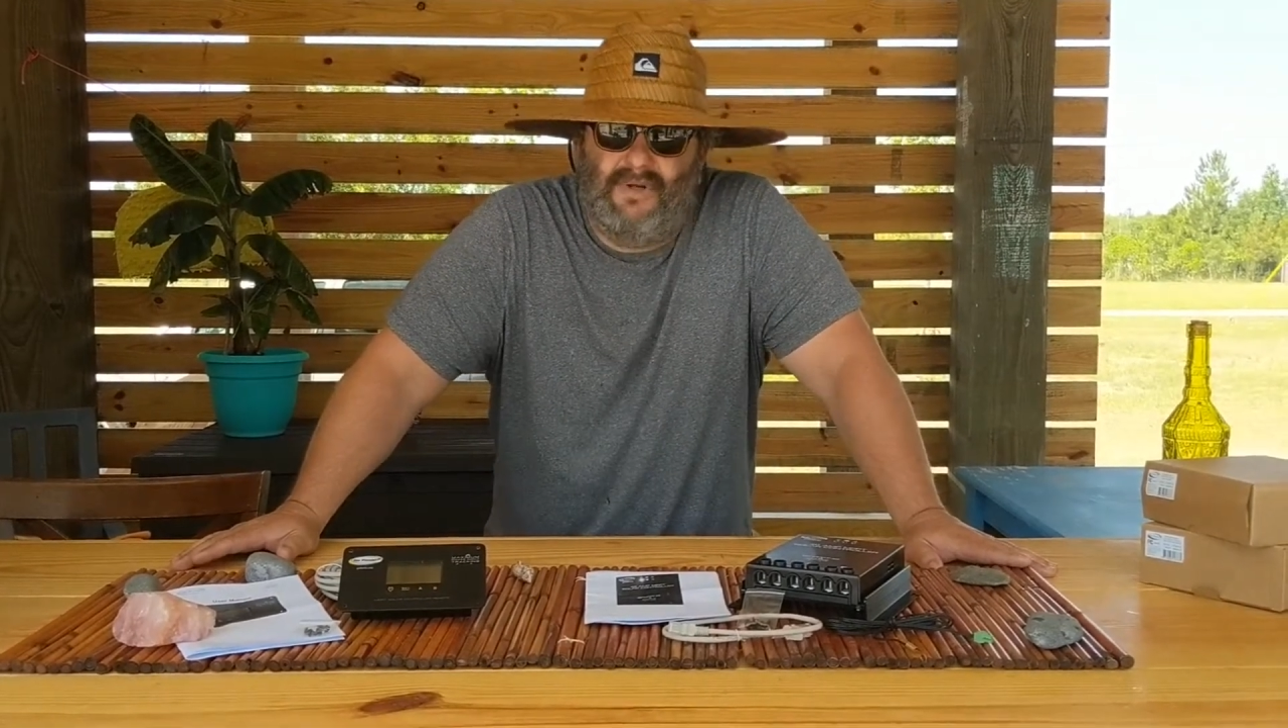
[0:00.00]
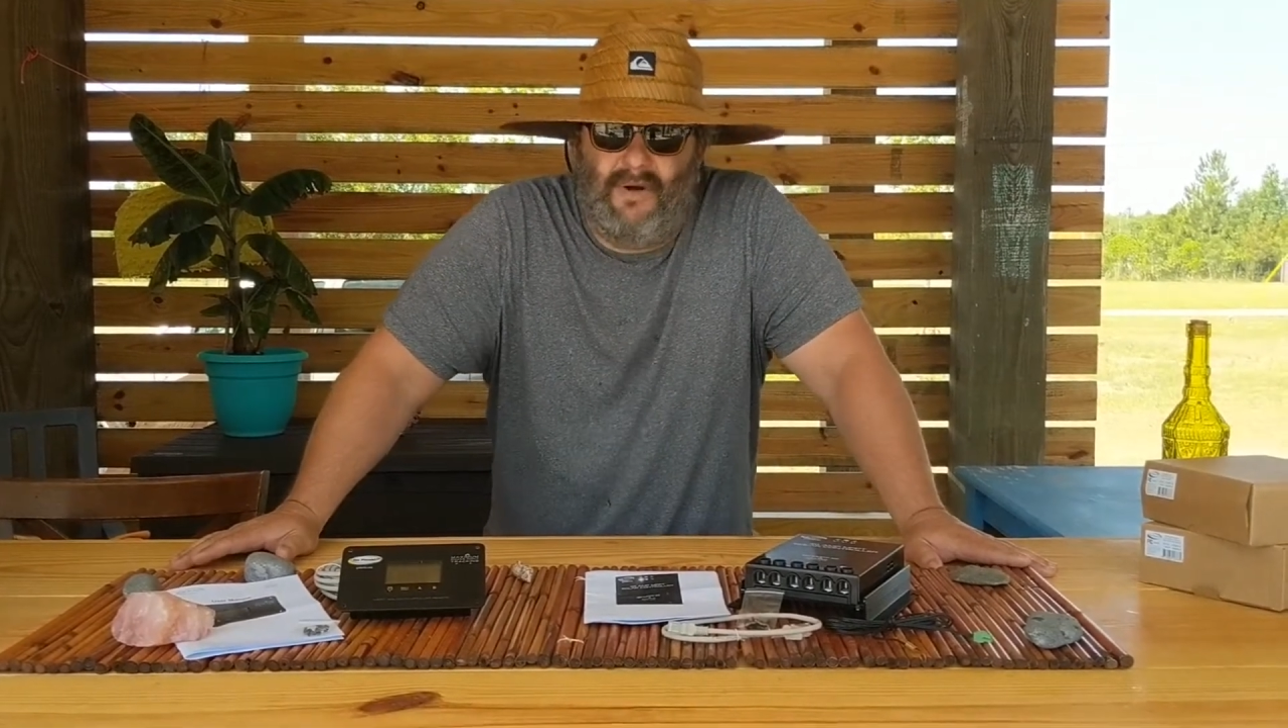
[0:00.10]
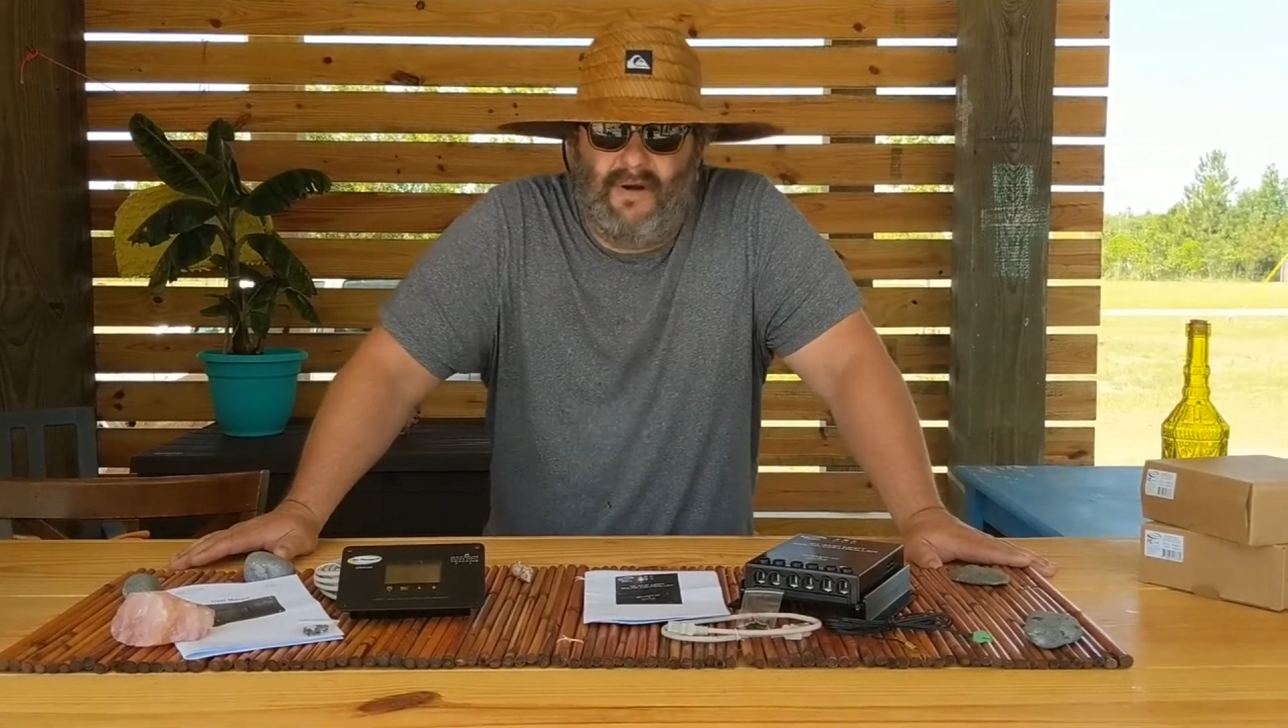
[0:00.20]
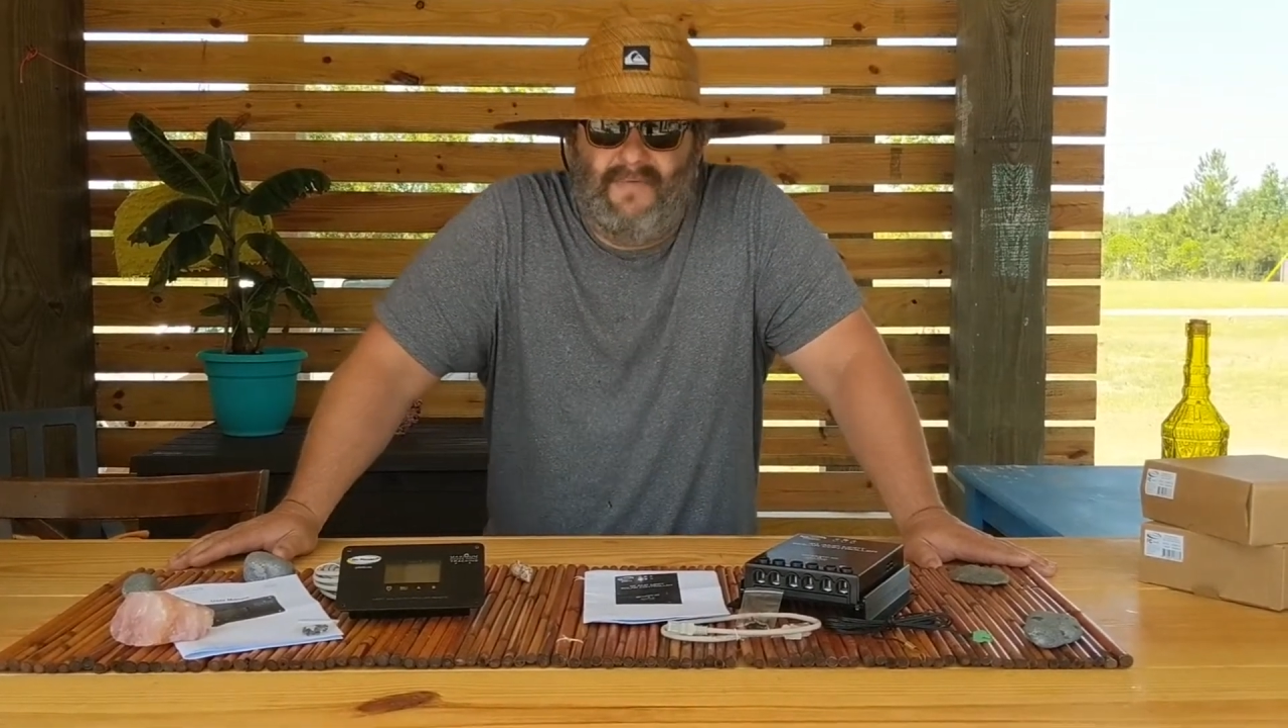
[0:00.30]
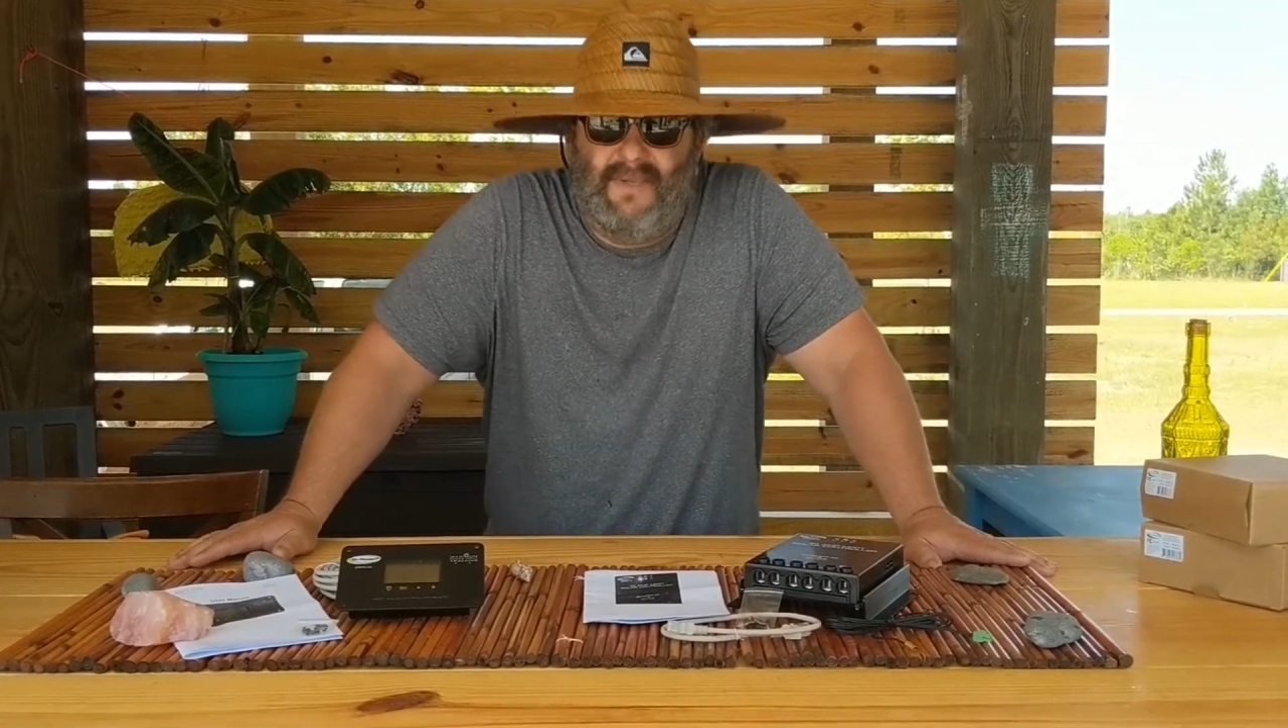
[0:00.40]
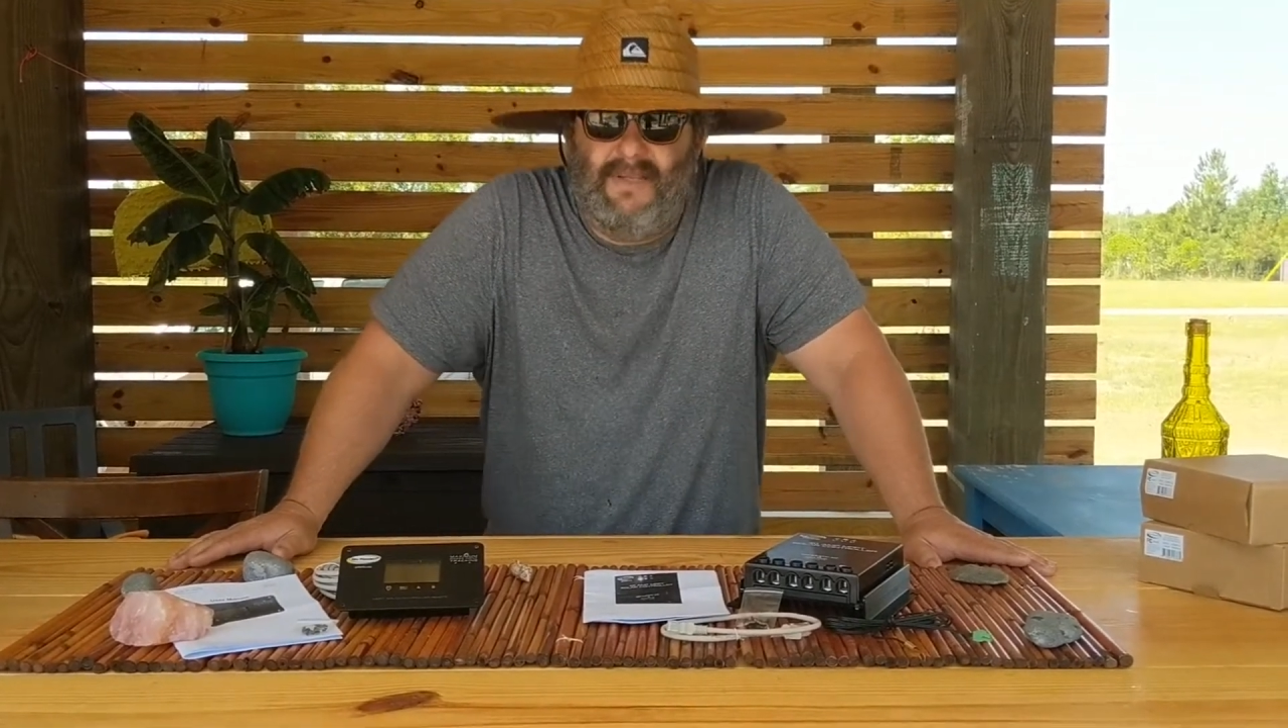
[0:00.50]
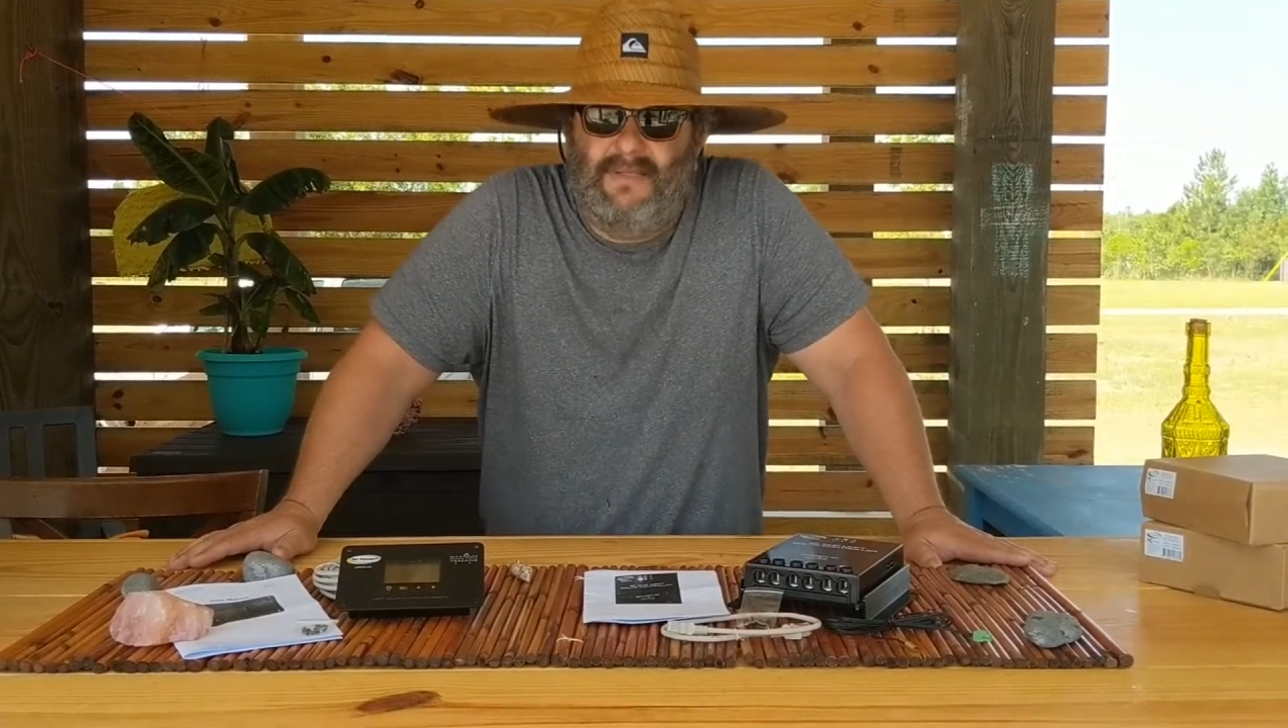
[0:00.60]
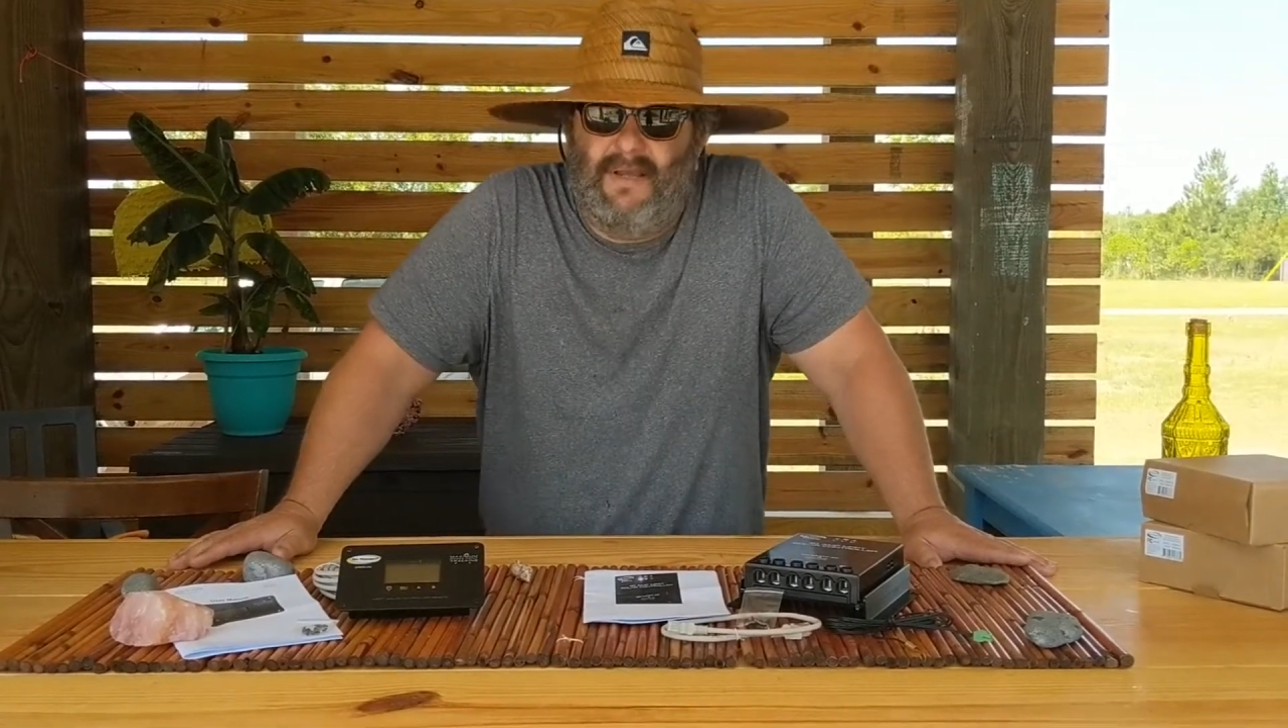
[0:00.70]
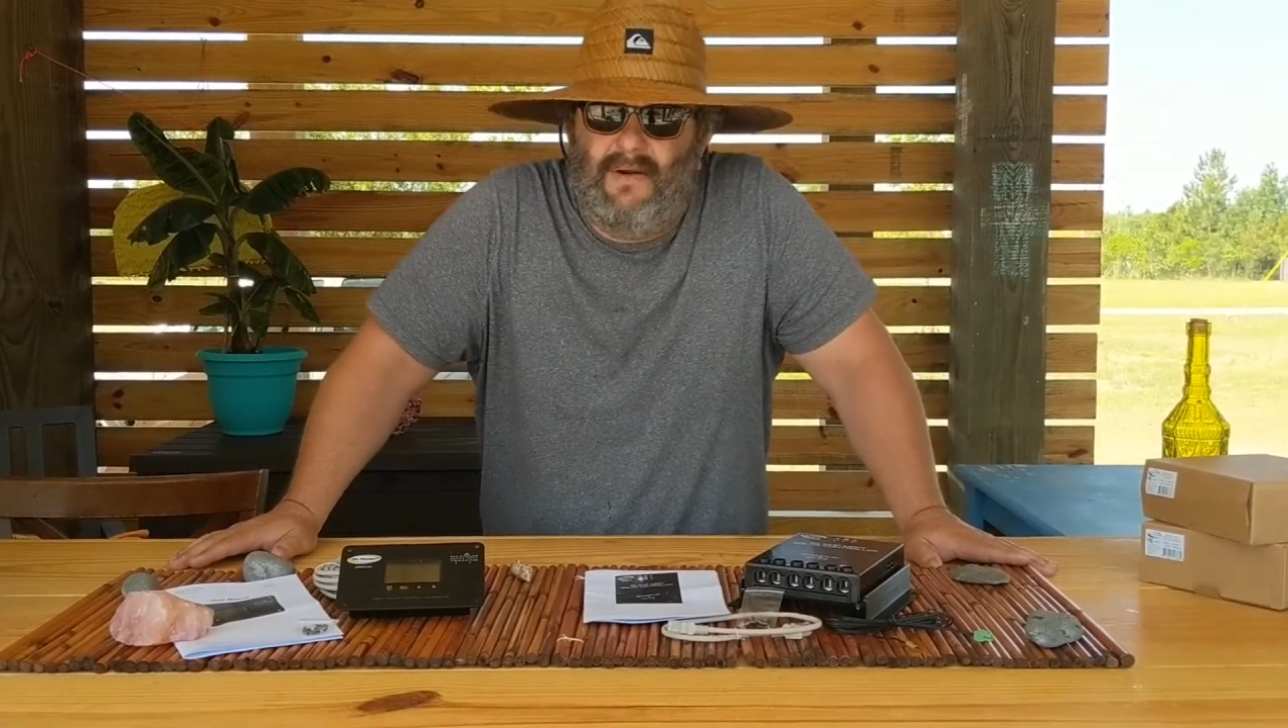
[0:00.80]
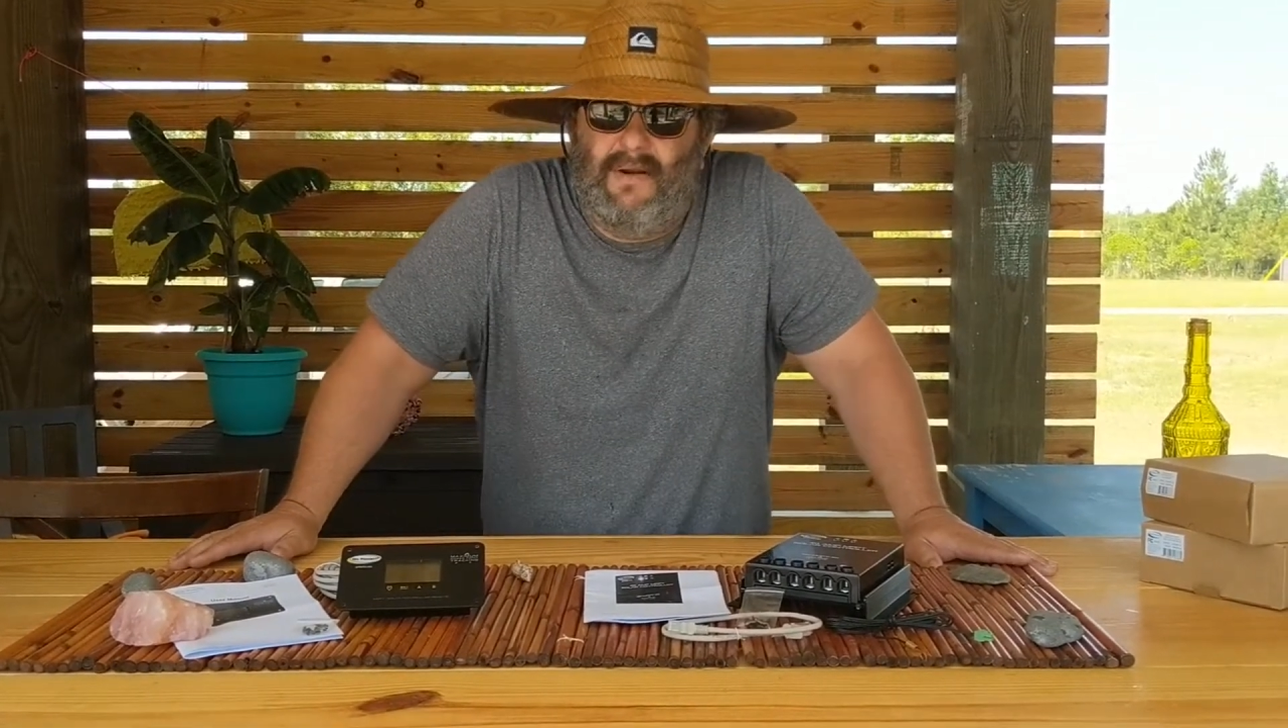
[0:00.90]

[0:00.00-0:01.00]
RVs that are